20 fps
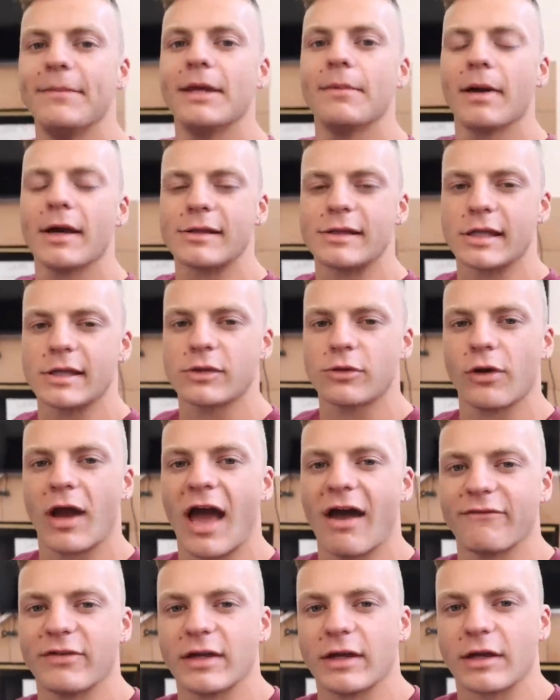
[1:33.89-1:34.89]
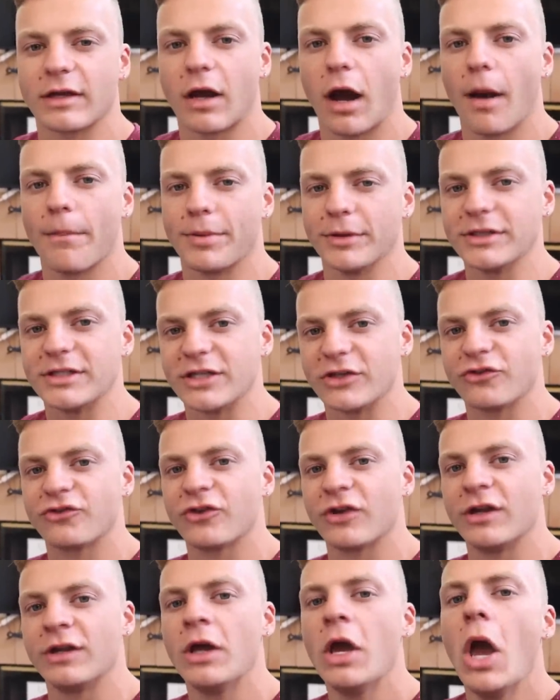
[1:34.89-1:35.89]
me and my sister are having a
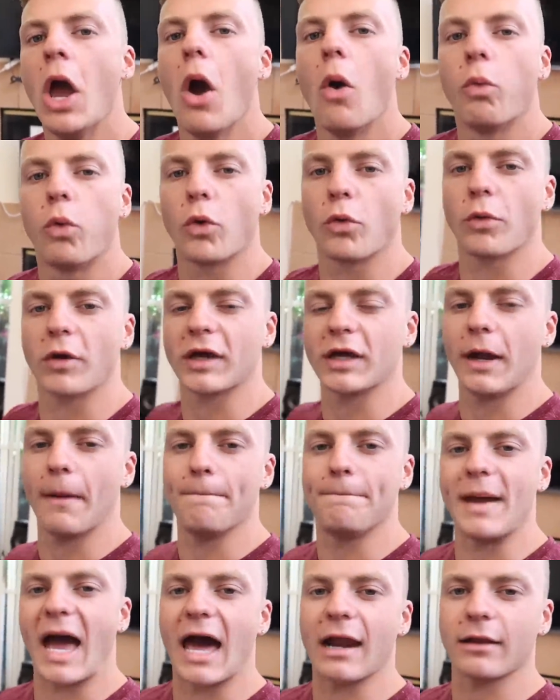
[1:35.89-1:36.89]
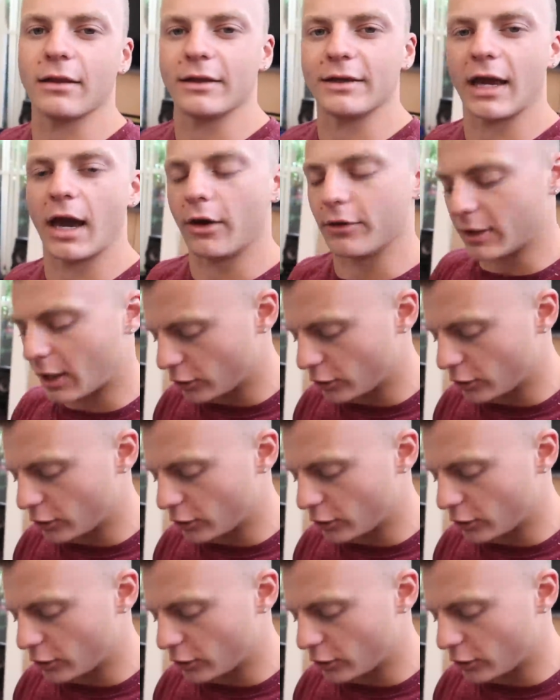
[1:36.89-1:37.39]
competition where we're gonna battle it out.